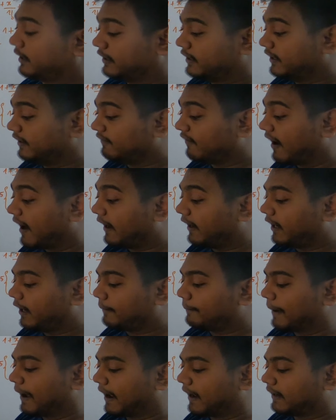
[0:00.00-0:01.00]

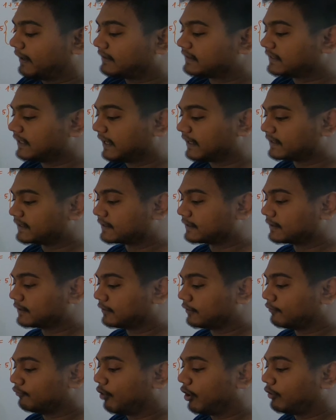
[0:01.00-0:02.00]
divided by
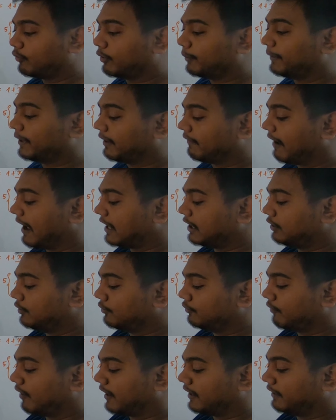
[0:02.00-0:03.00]
6. What would be the
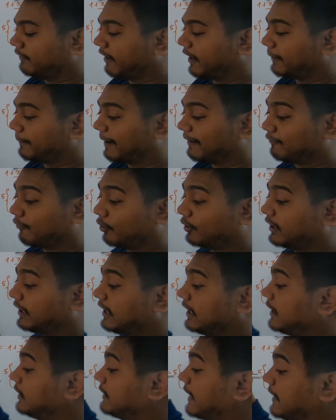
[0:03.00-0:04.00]
value? 1 divided by
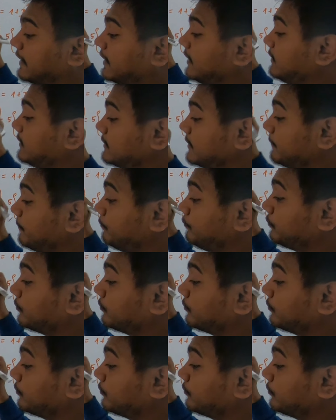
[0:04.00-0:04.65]
48, that is